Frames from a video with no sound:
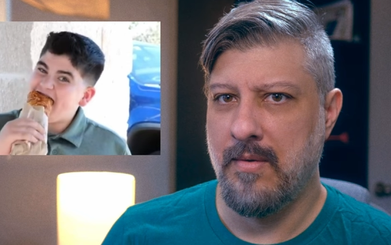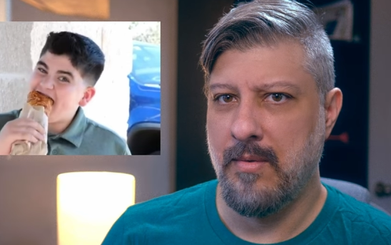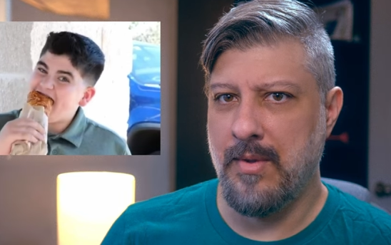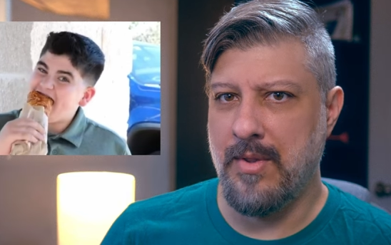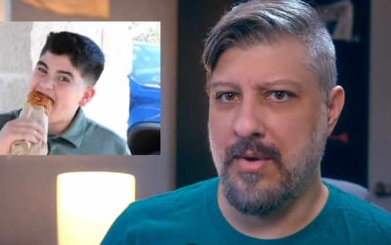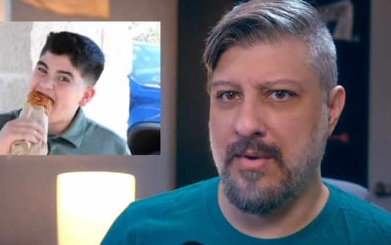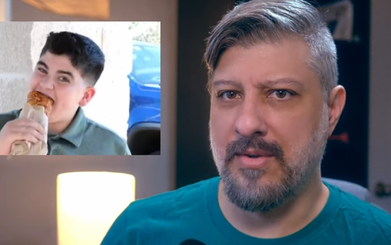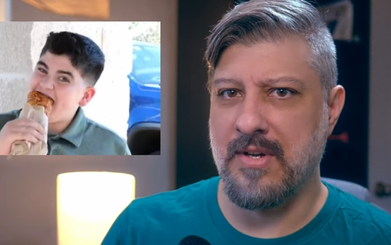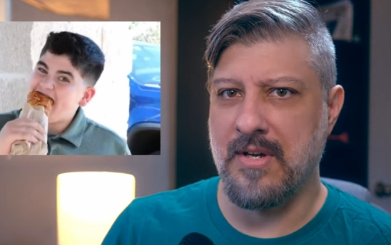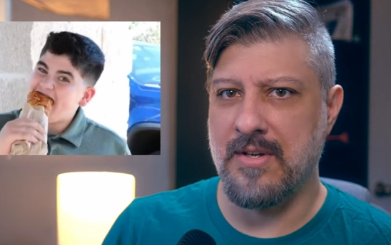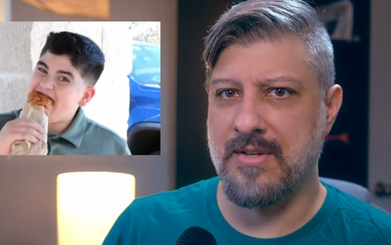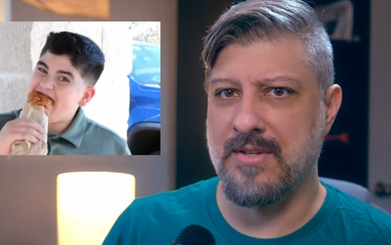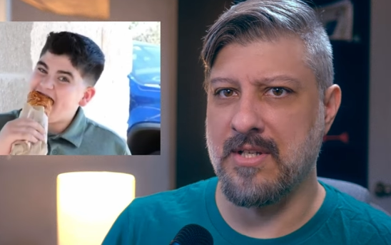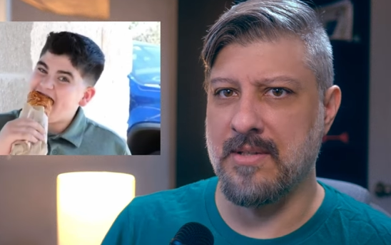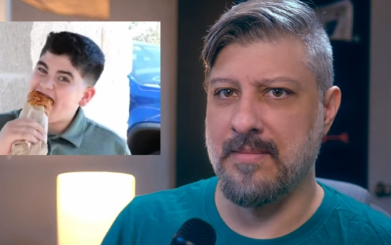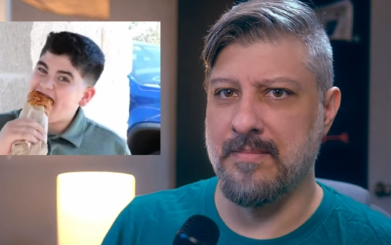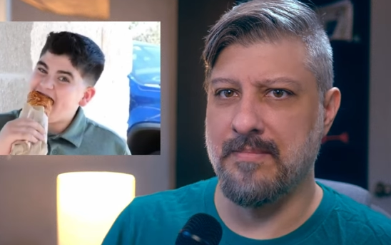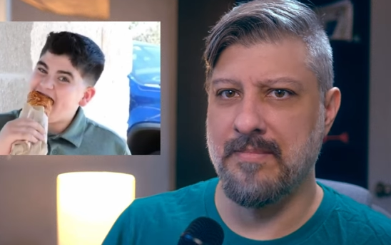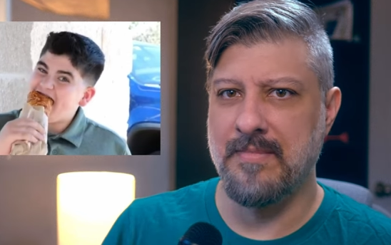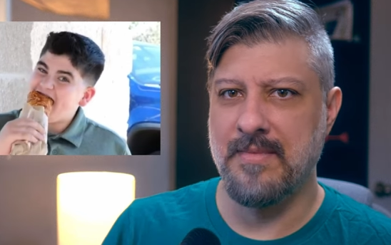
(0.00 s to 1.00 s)
Speaker 1: Well, those are
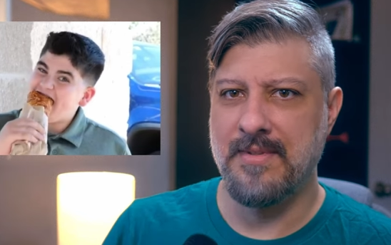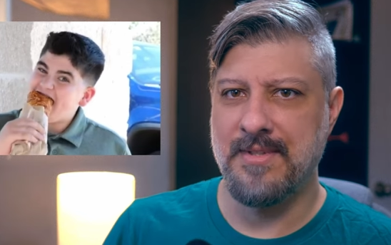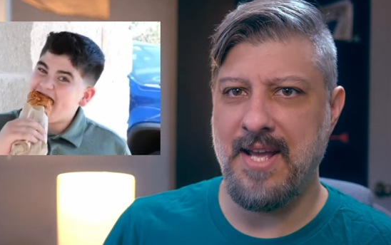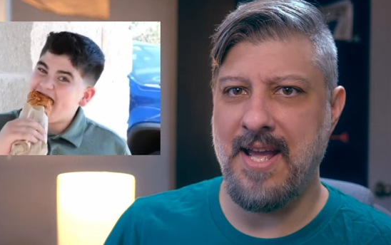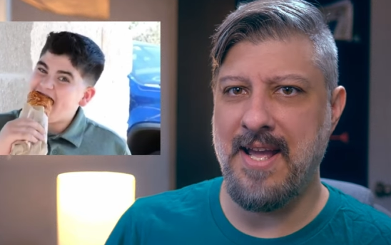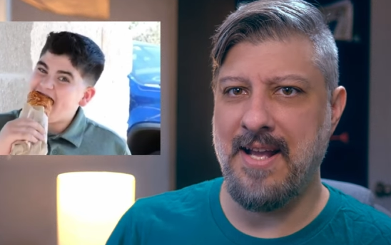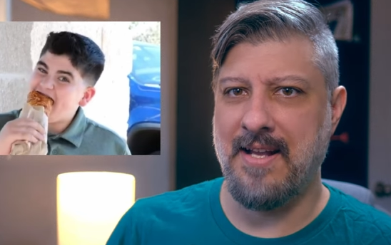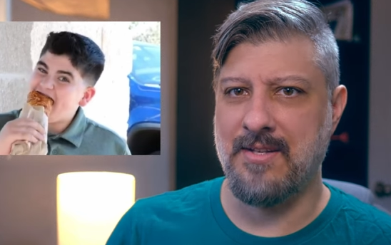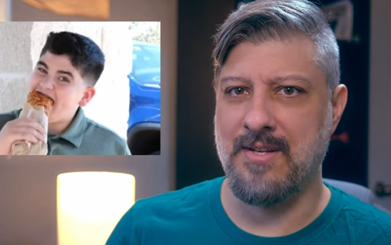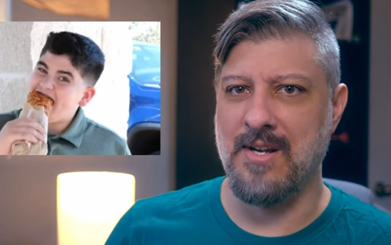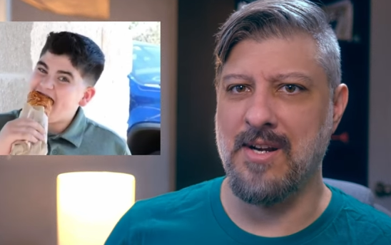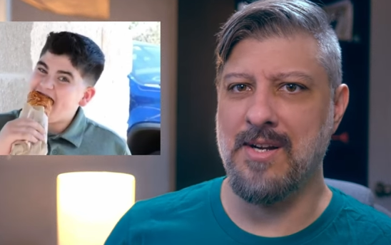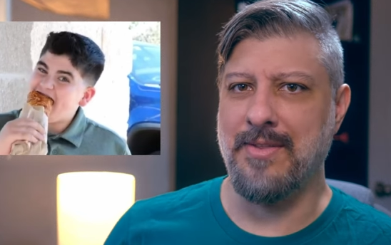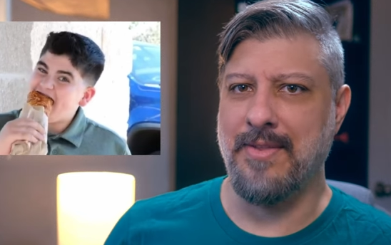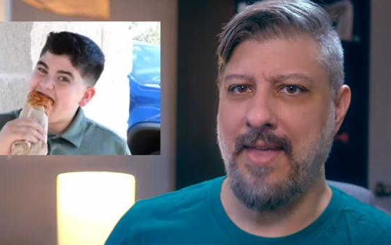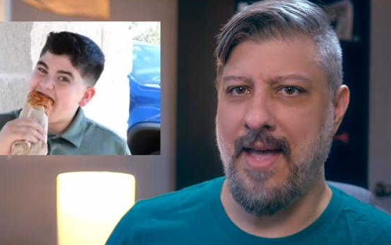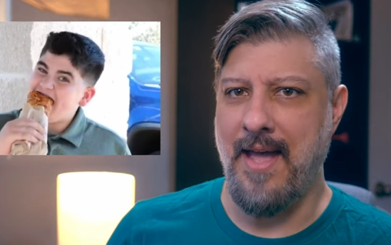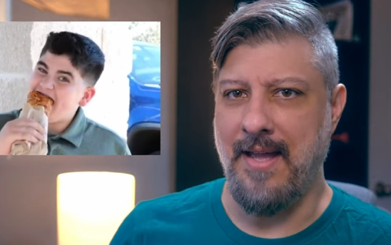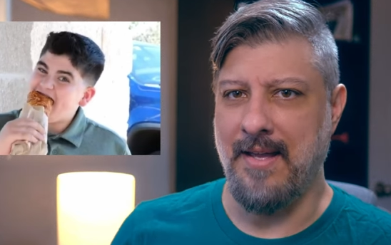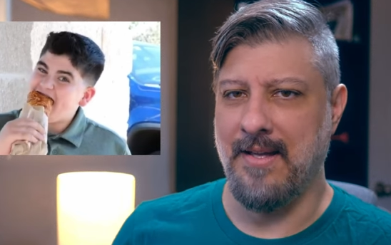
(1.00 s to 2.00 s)
some takes,
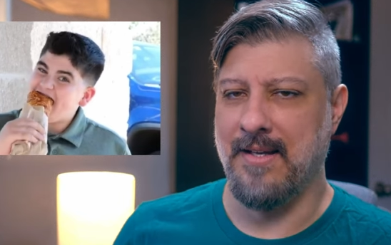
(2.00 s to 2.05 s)
aren't they?